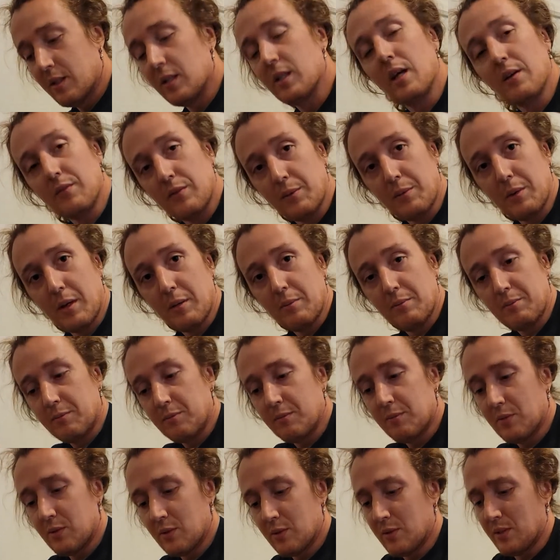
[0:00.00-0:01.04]
Love you, babe.
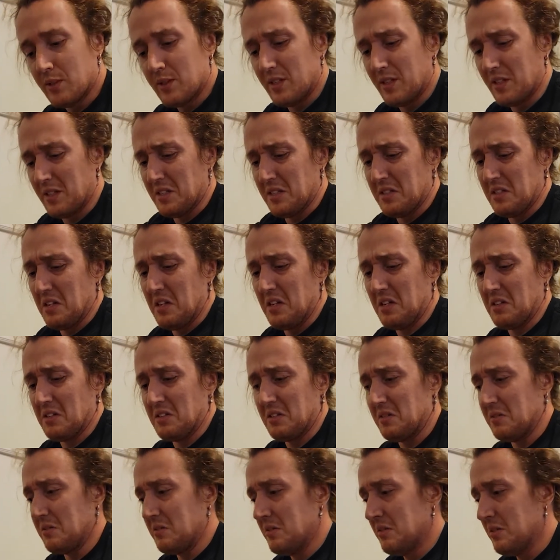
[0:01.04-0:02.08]
Oh, it takes
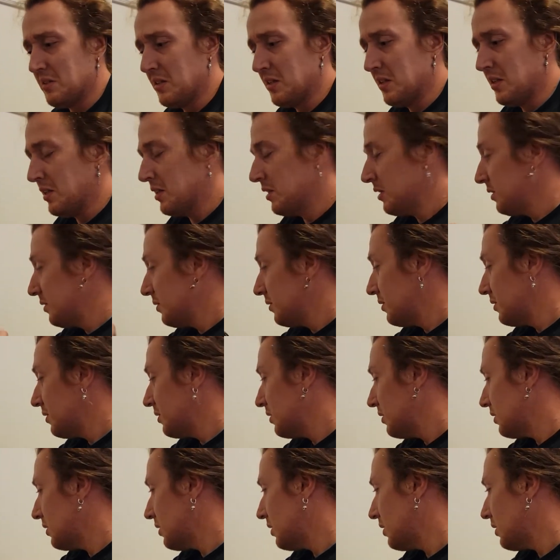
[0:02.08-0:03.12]
stinks.
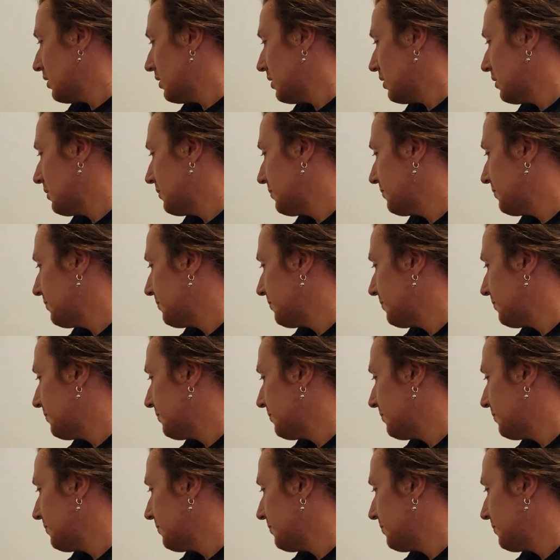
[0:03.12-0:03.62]
I